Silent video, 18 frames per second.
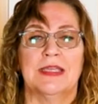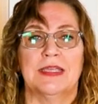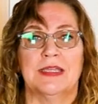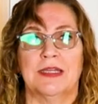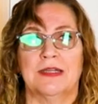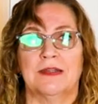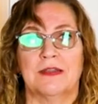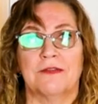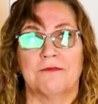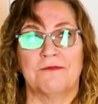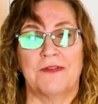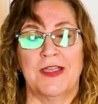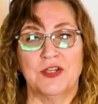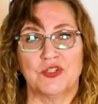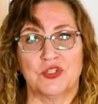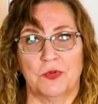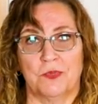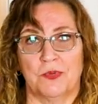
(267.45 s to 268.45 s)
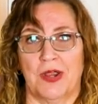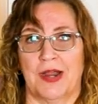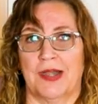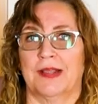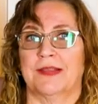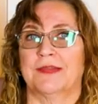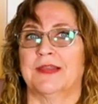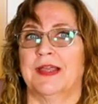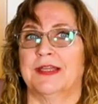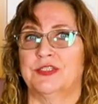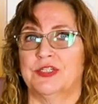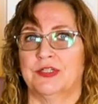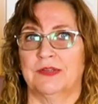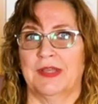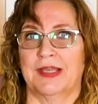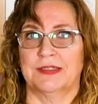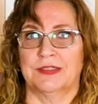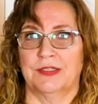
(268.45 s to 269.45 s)
In facial products, I
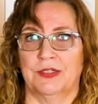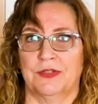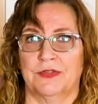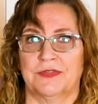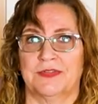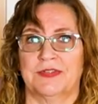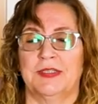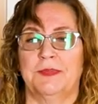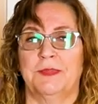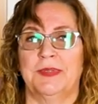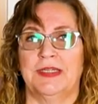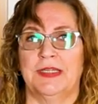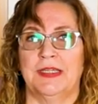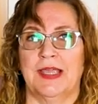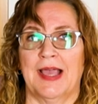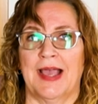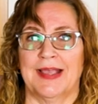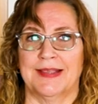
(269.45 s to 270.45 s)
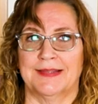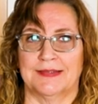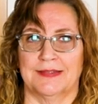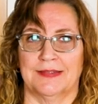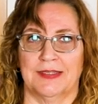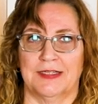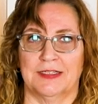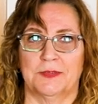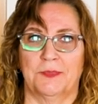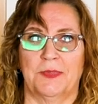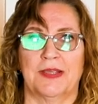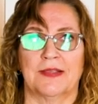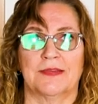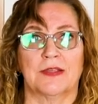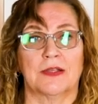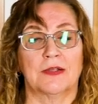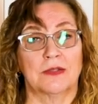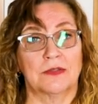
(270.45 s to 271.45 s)
do like to use CBD isolate
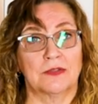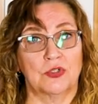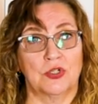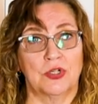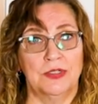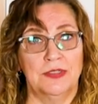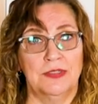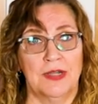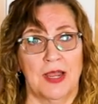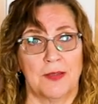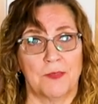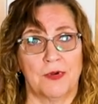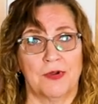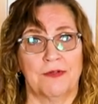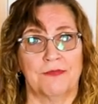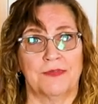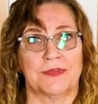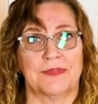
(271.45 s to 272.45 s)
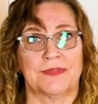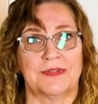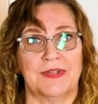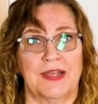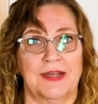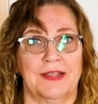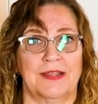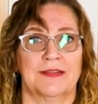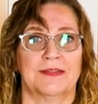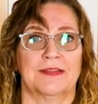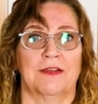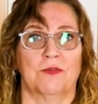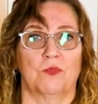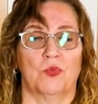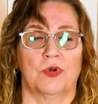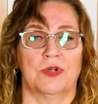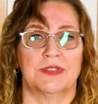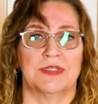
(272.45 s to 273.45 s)
because a good number of the studies
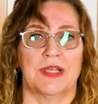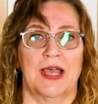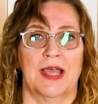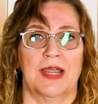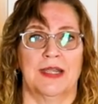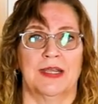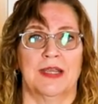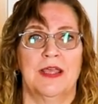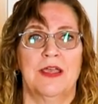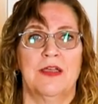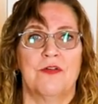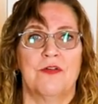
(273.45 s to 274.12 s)
that were done